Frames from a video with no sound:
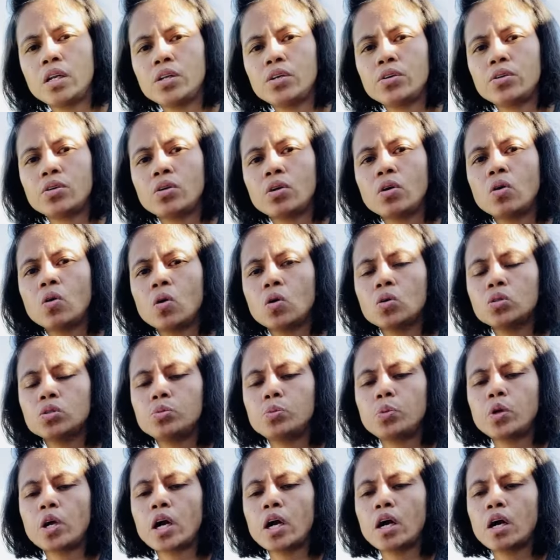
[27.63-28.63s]
your old
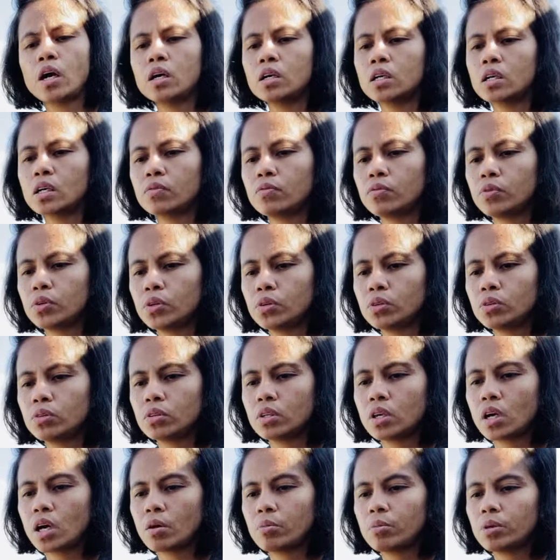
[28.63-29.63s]
bra. If you don't
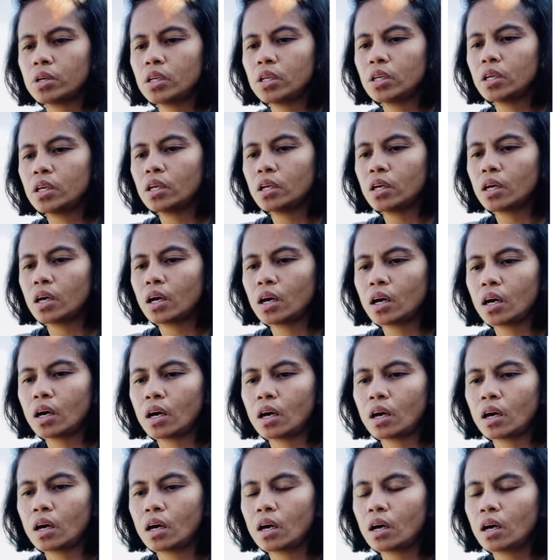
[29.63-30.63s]
have any
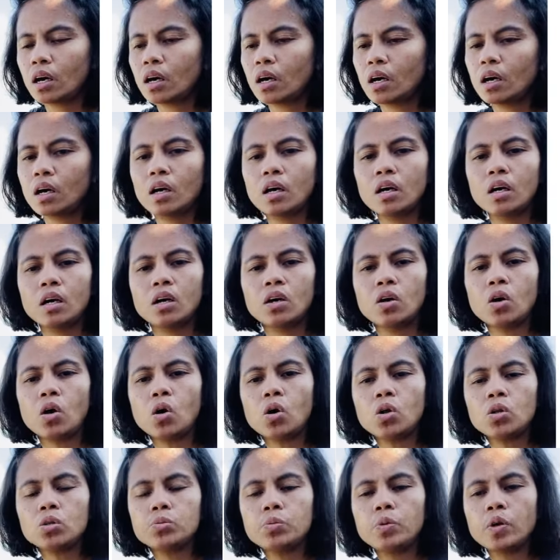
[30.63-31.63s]

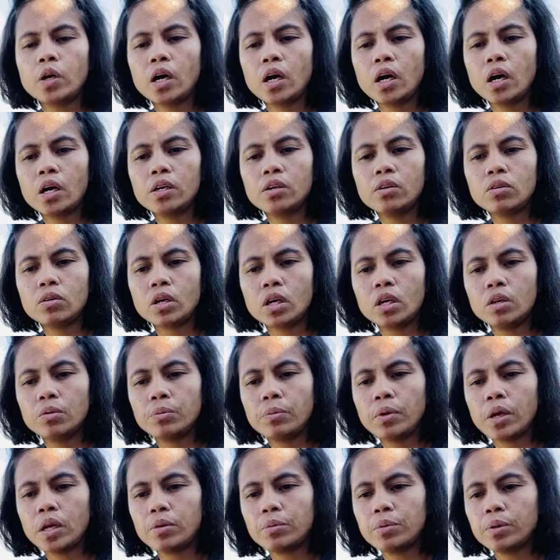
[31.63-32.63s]
old bra, you can
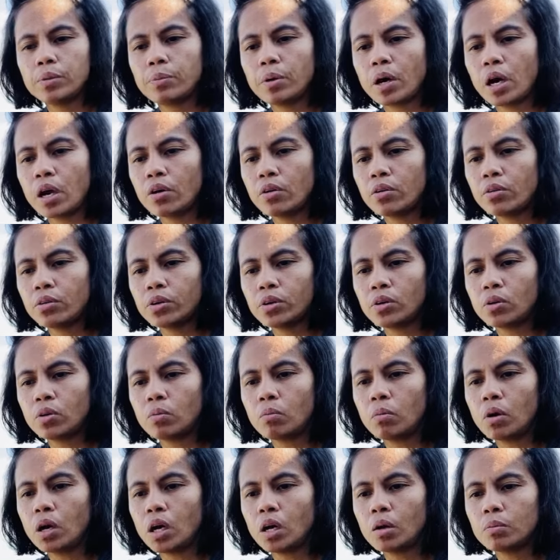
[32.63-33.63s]
maybe borrow your
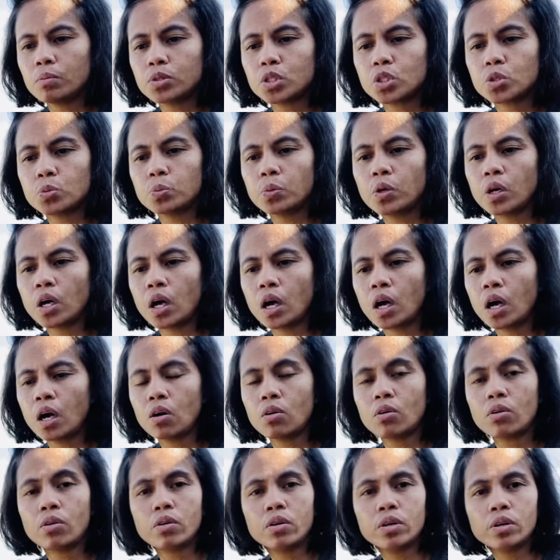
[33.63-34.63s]
mom's bra
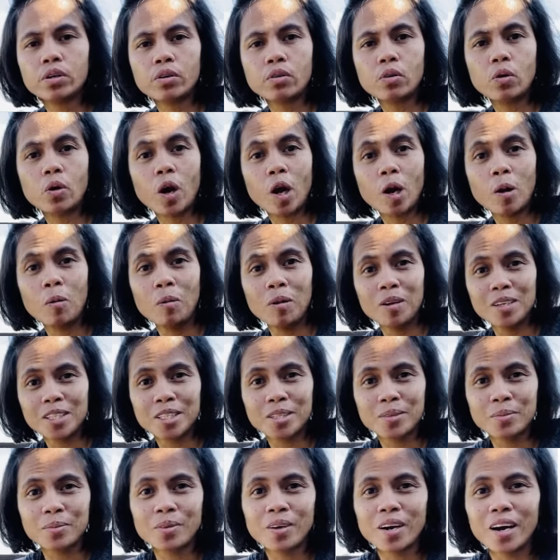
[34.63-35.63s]
or your
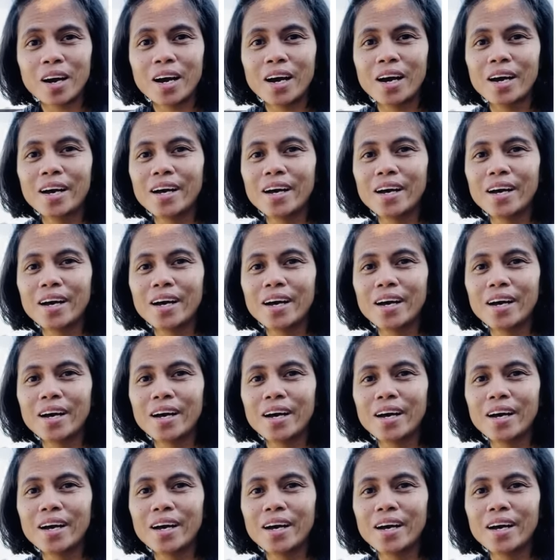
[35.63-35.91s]
grandma's bra.